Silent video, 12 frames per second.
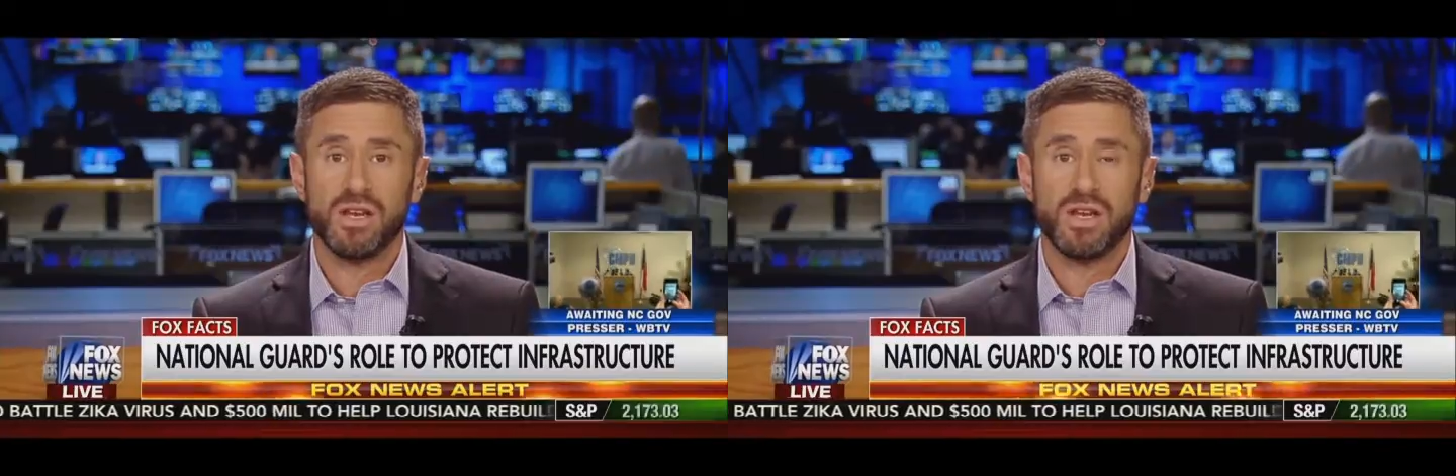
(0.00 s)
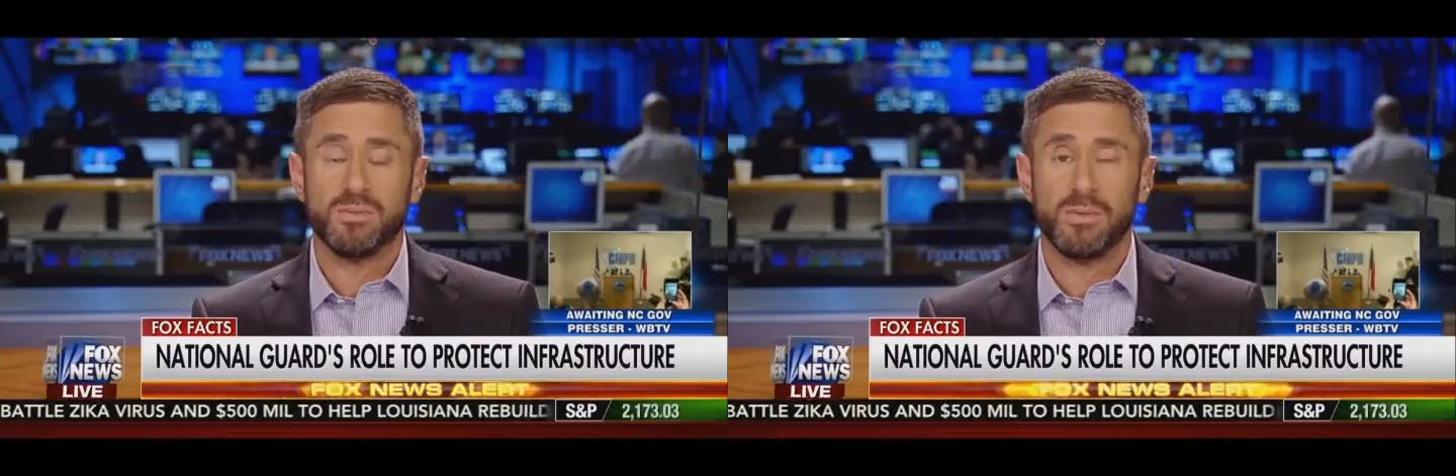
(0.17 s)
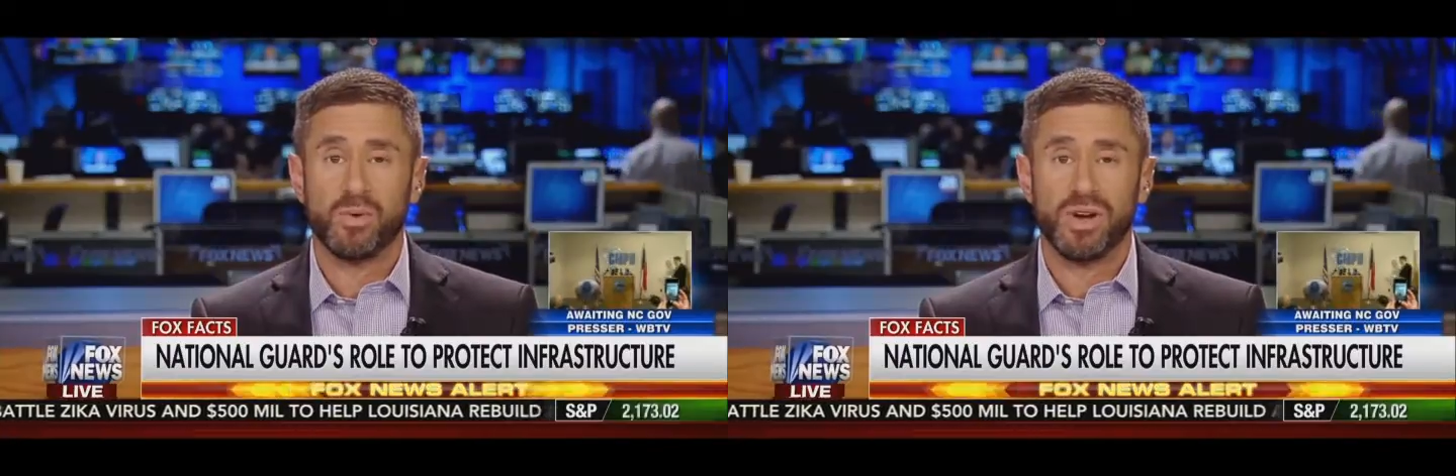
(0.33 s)
that
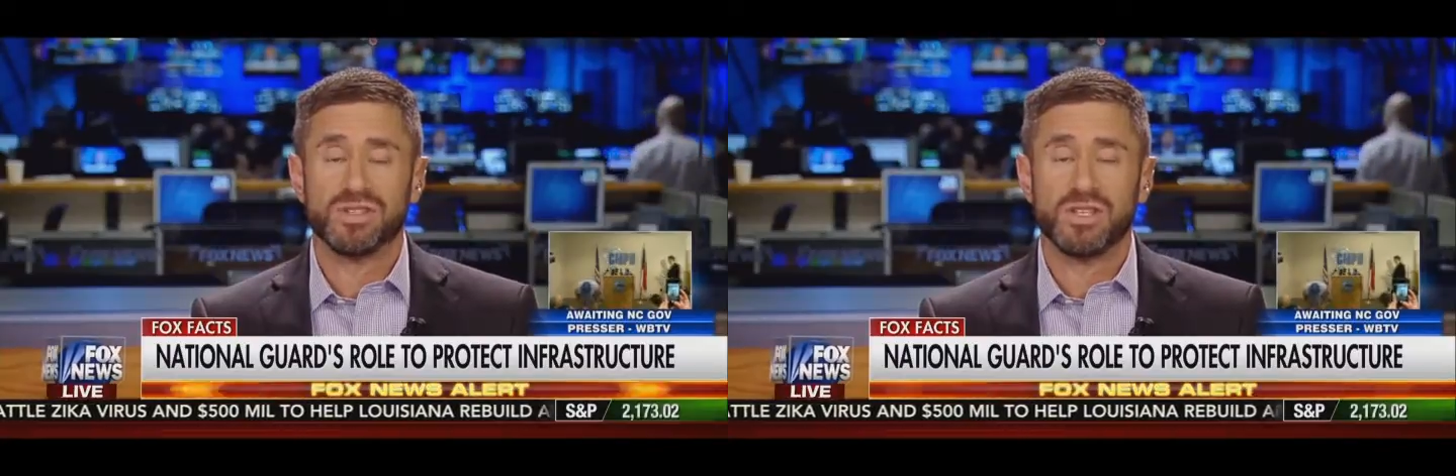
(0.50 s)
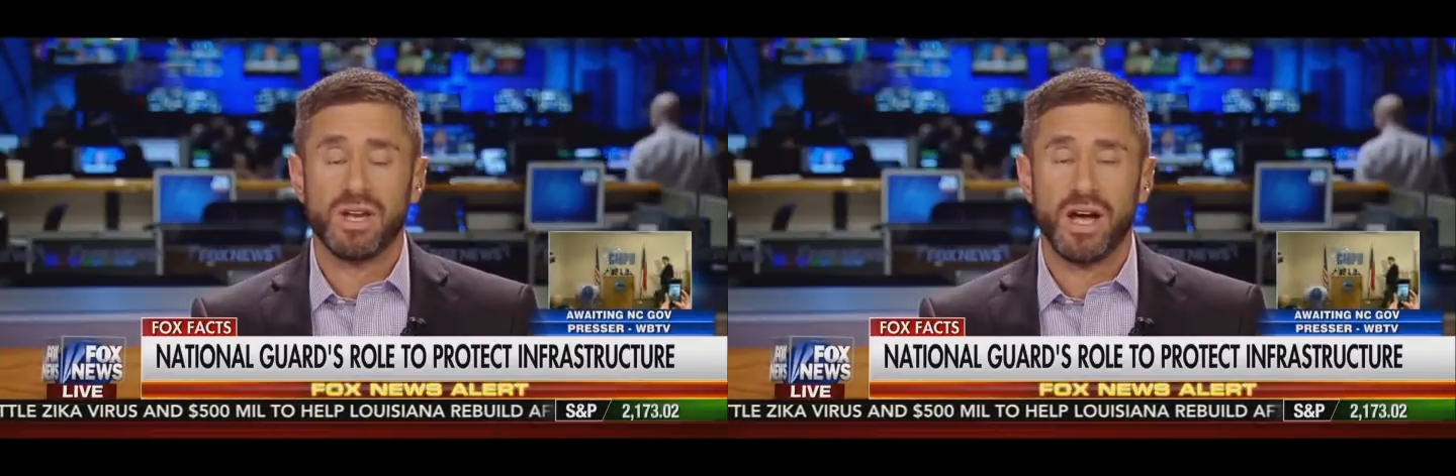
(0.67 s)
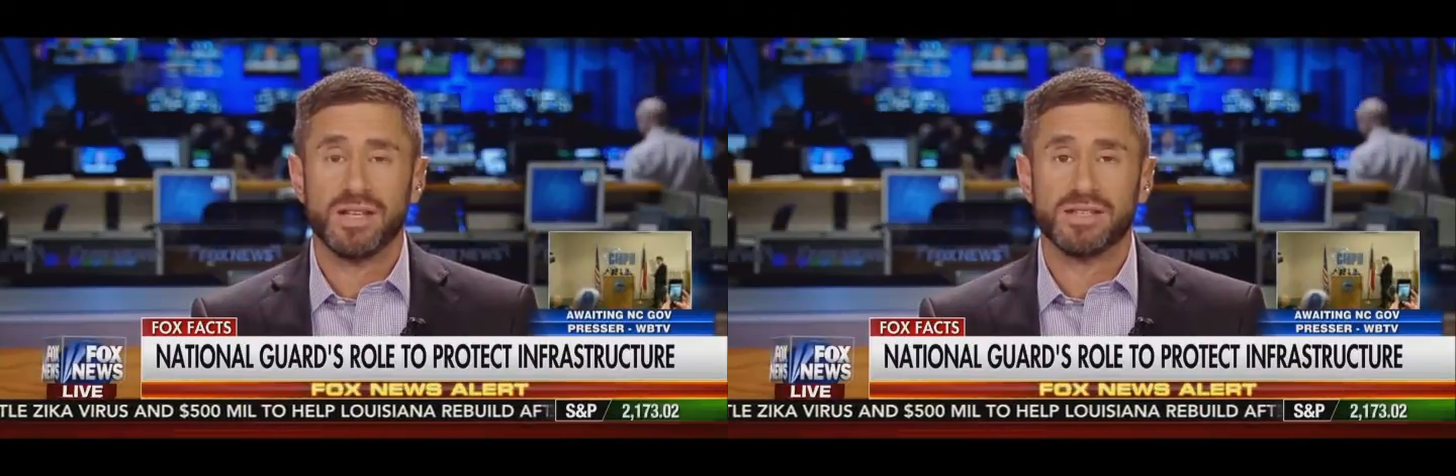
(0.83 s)
he could be
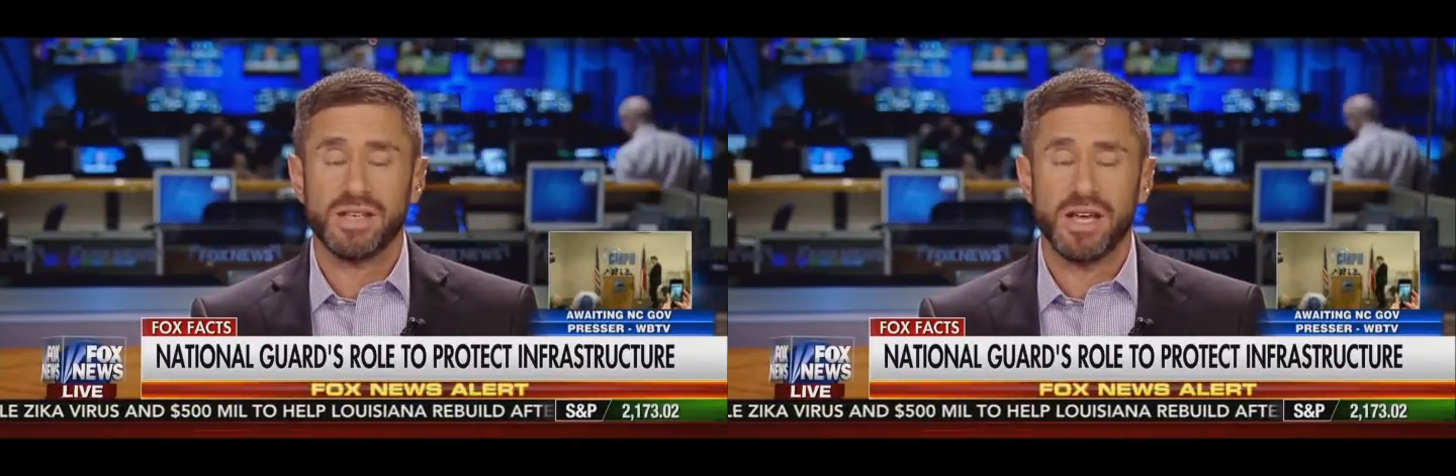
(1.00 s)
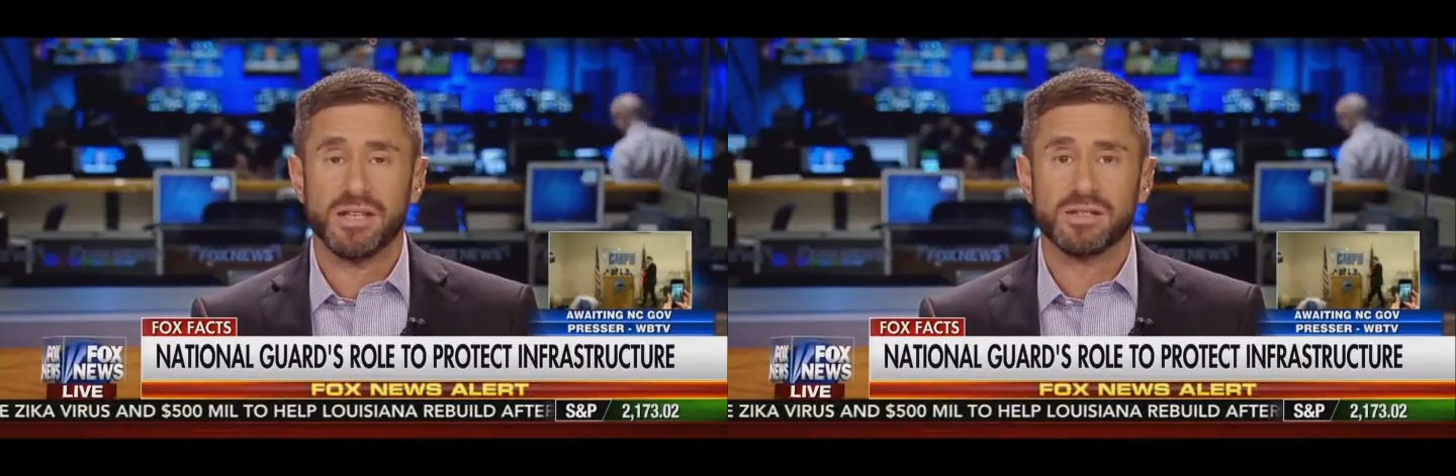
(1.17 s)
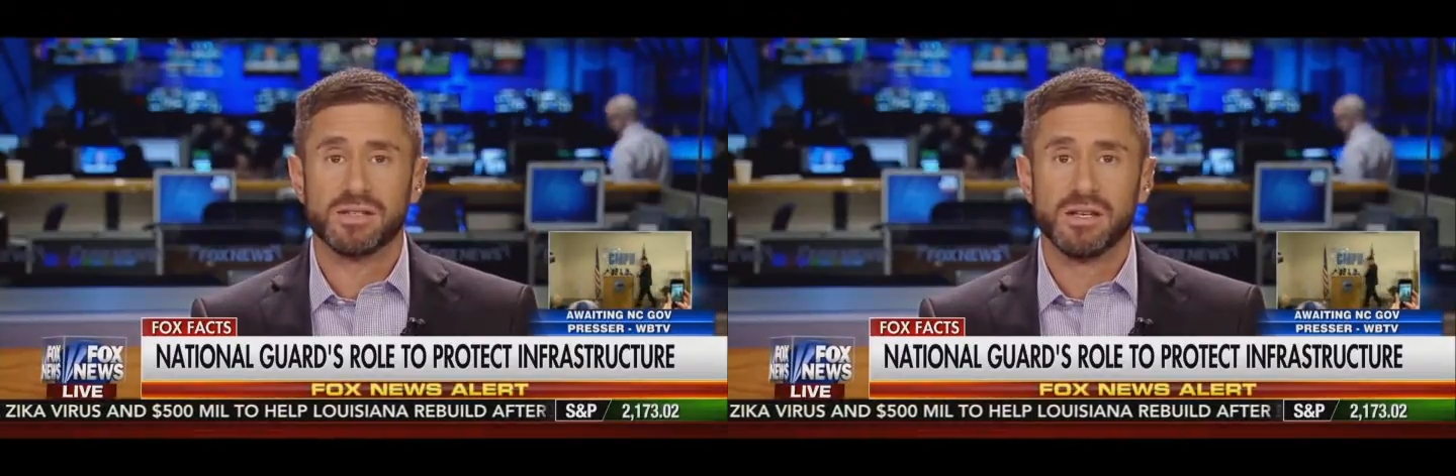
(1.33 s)
president of the United
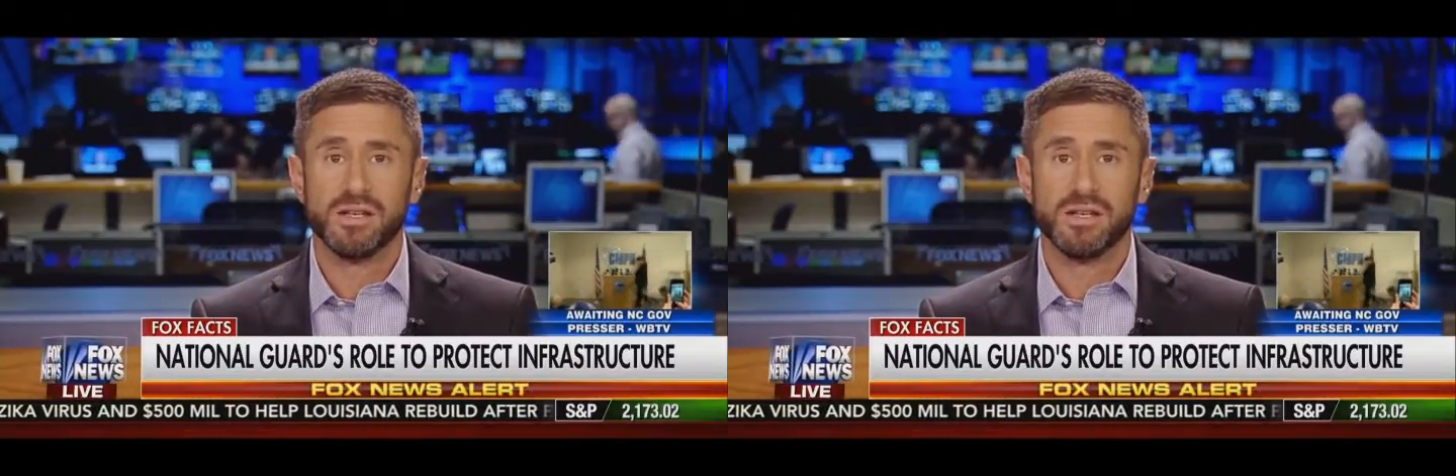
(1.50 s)
States.